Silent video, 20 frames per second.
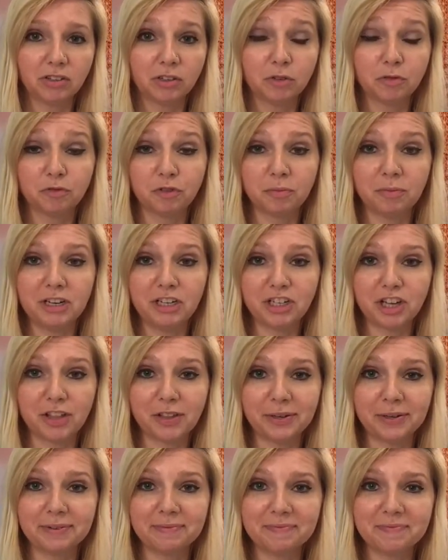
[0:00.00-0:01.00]
learn from each
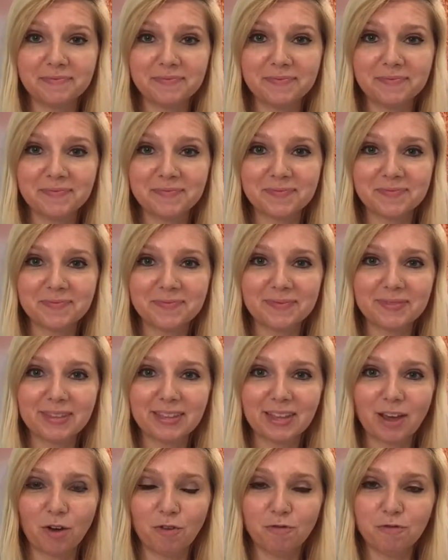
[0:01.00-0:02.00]
other.
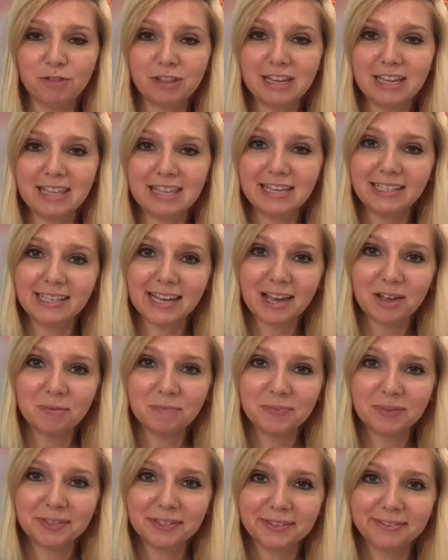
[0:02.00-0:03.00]
Hopefully this
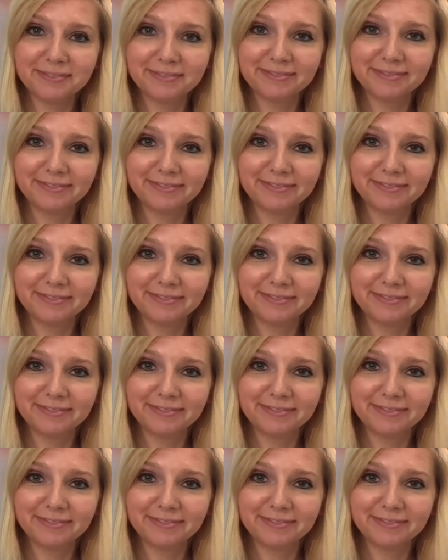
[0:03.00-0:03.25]
helps.